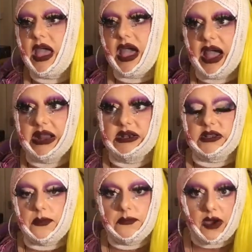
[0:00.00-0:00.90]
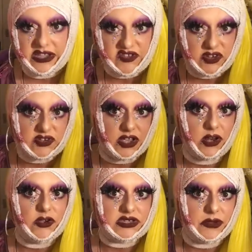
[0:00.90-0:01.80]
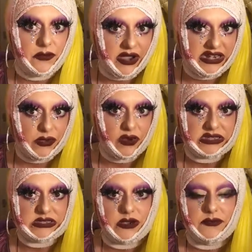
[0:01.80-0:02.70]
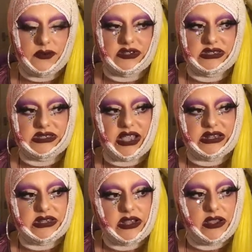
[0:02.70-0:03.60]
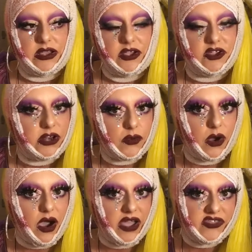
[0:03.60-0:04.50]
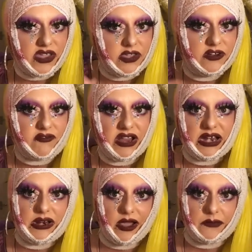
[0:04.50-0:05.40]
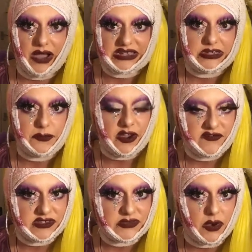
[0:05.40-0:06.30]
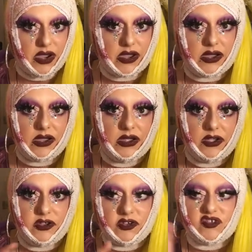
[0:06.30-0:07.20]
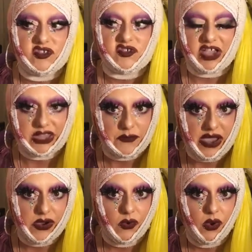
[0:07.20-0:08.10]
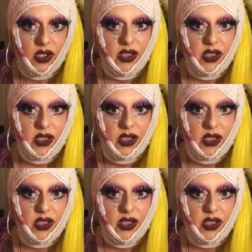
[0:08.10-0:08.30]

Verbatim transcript: And my tutor looked at my knitwear samples and said, You know what? I think you'd really like Matty Bovan's work. You should check him out.